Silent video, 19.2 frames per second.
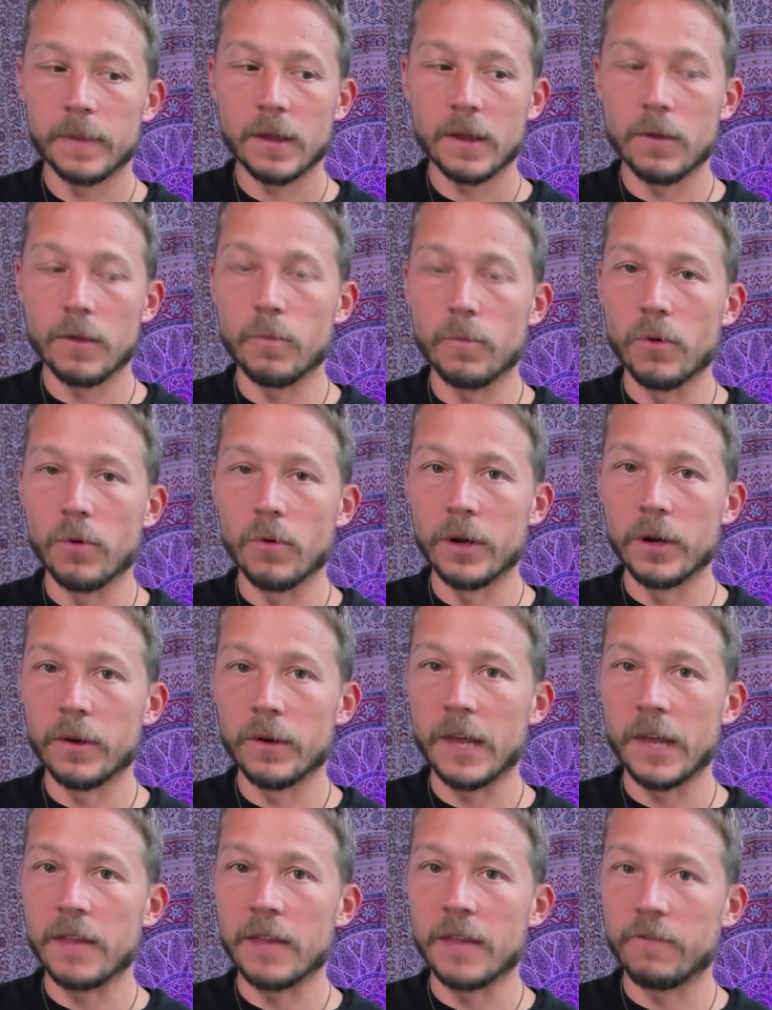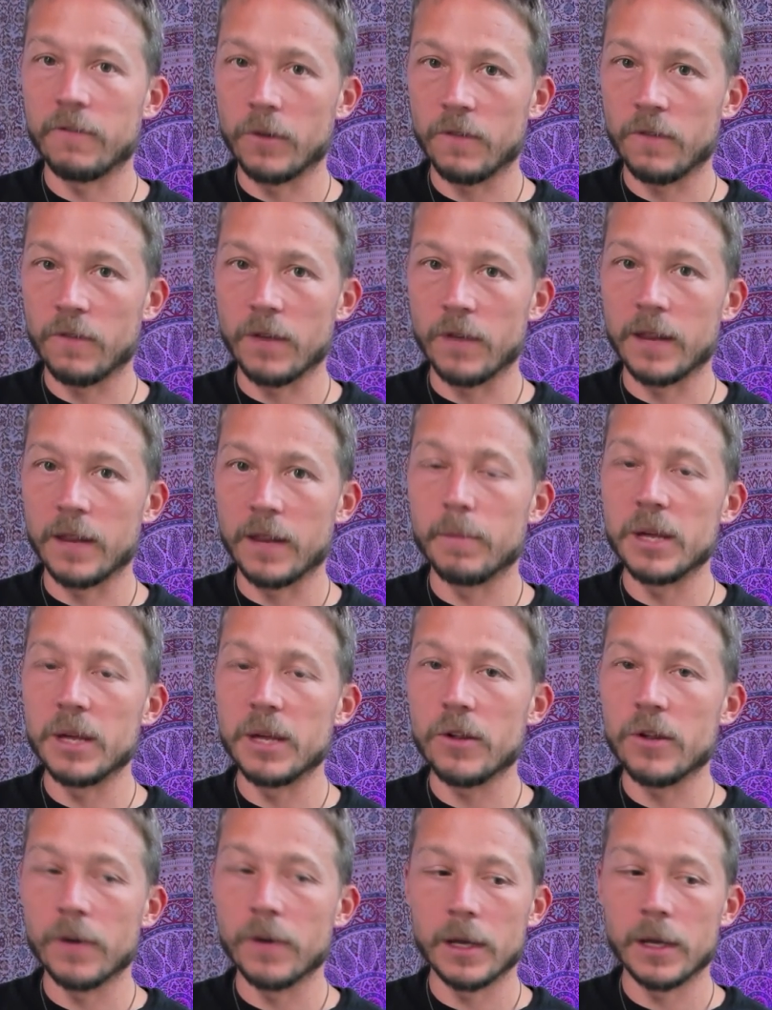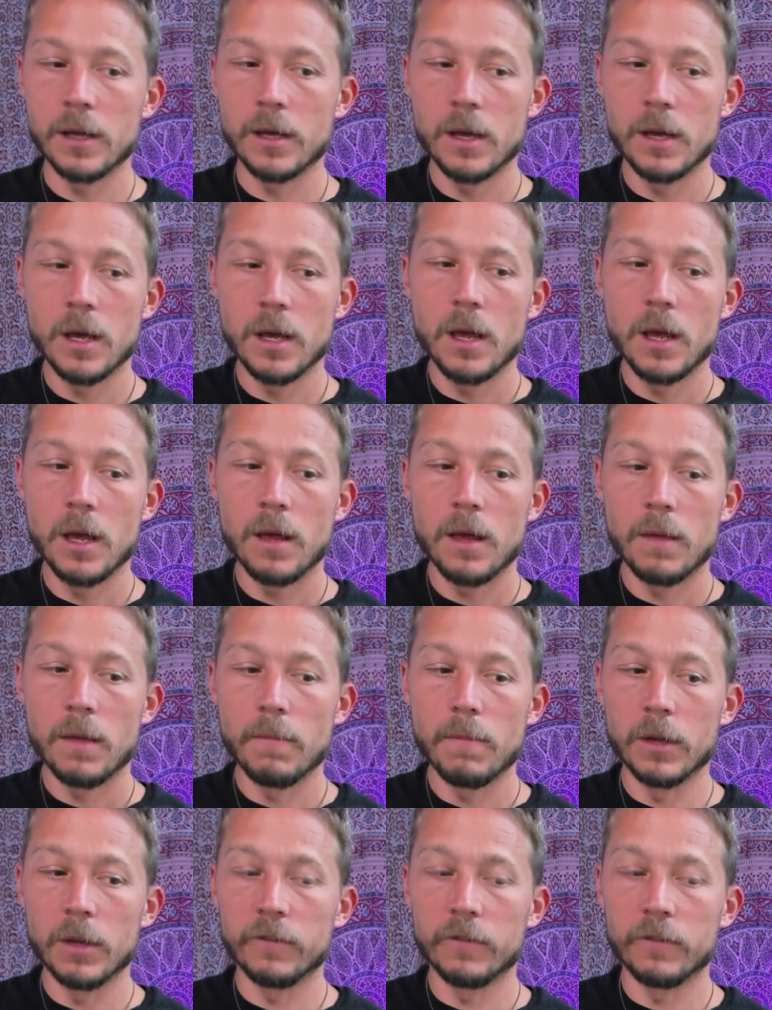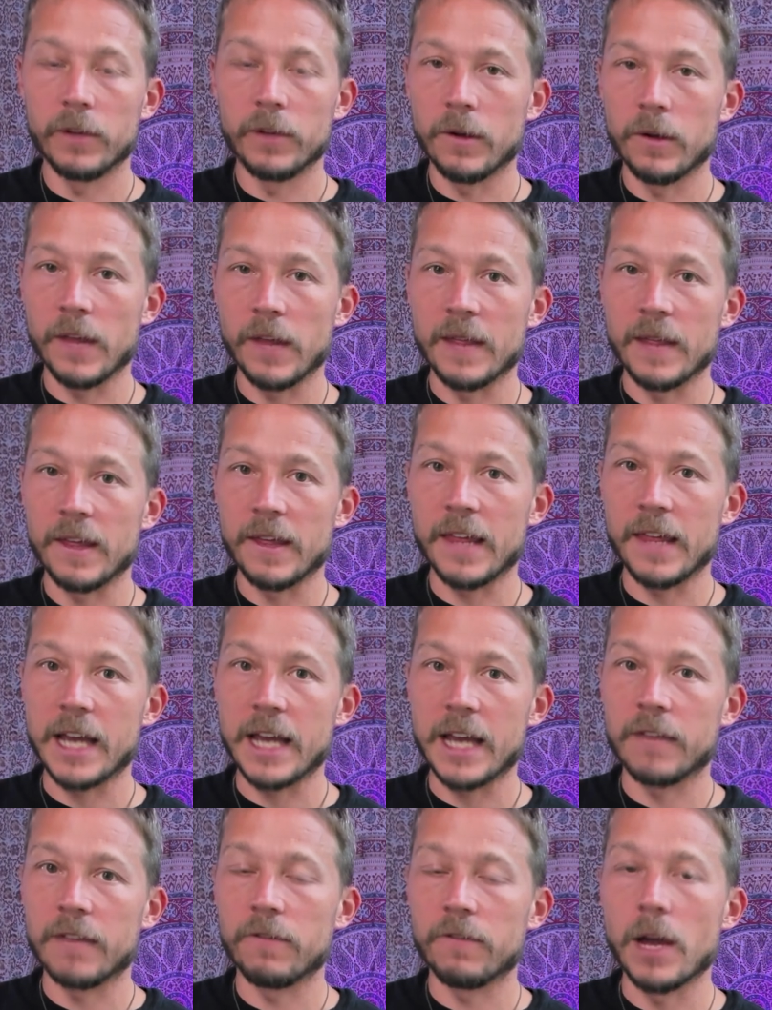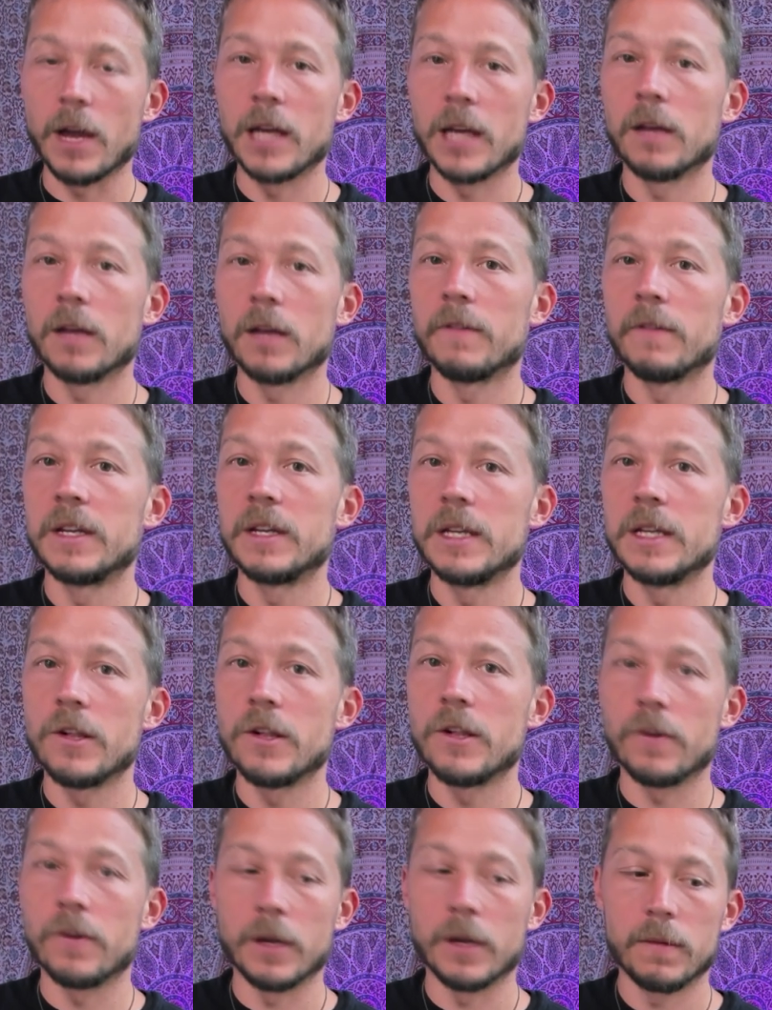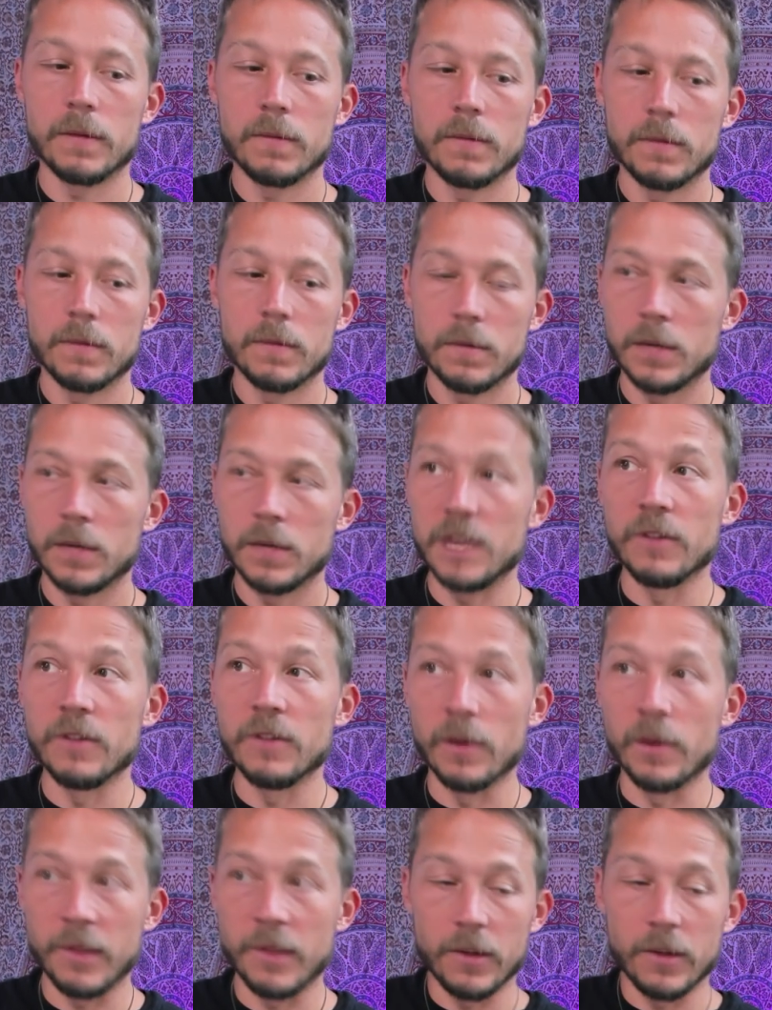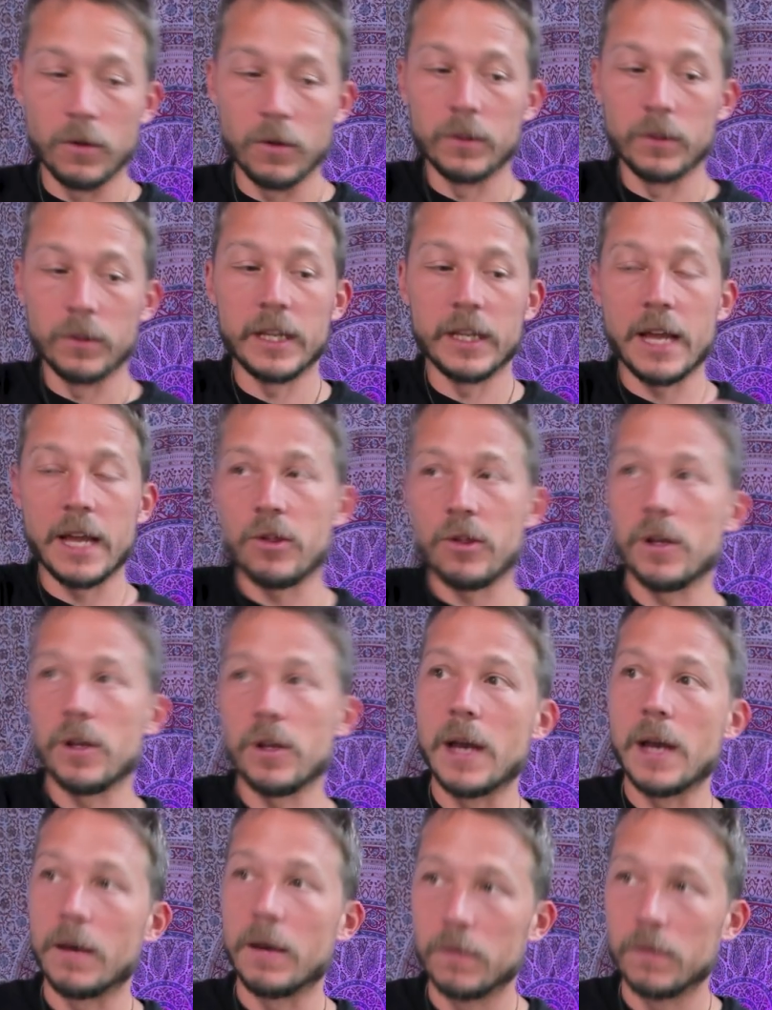So pointer is on the first fret of the B string, middle finger is on the second fret of the D string, even though I'm still holding that G down.